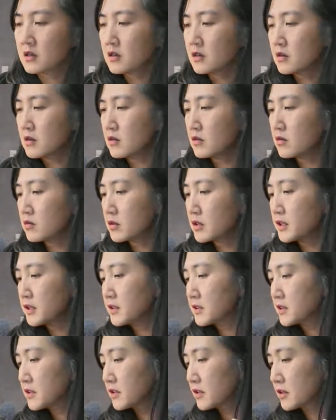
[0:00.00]
All right.
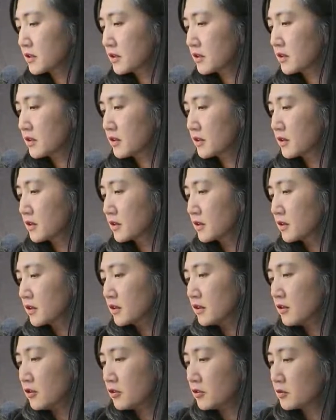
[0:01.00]

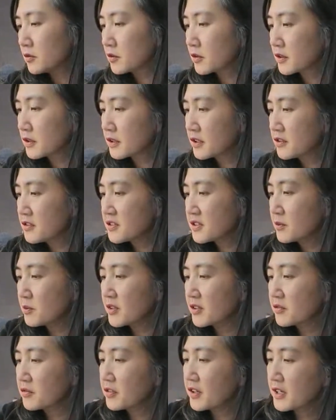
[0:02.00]
Oh, here's
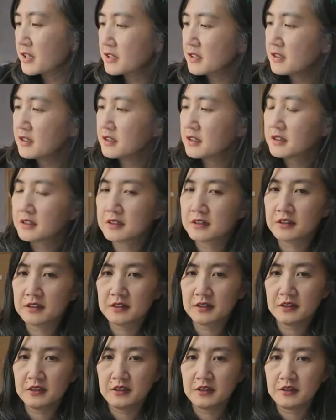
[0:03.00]
something fun.
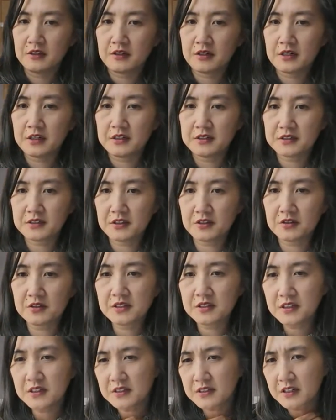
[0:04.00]
Okay, so
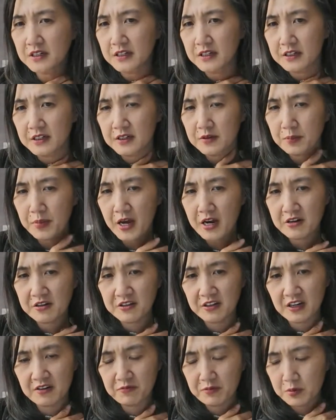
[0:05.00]
this is a pattern
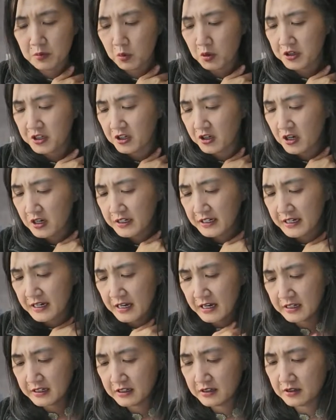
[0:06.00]
that I've been working on
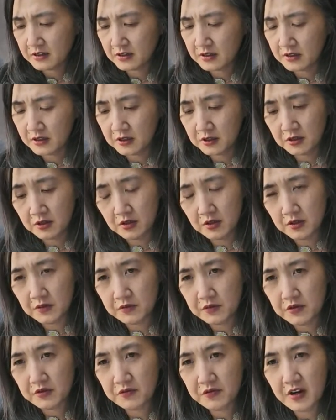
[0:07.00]
again
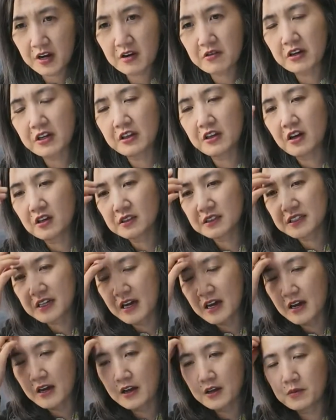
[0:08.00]
for a very long
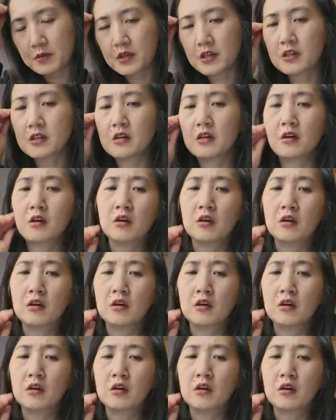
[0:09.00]
time,
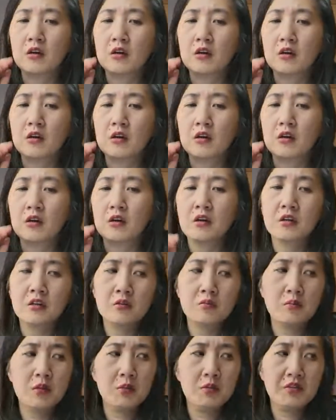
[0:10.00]
maybe 5
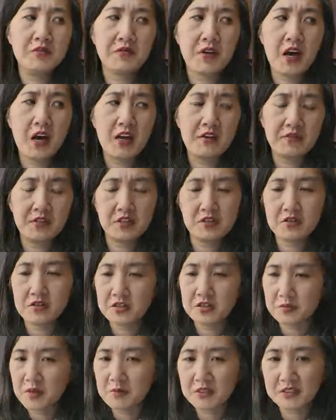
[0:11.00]
years, maybe 6
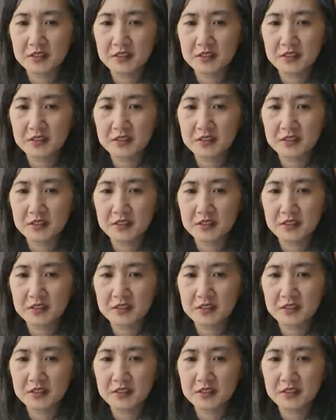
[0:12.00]
years.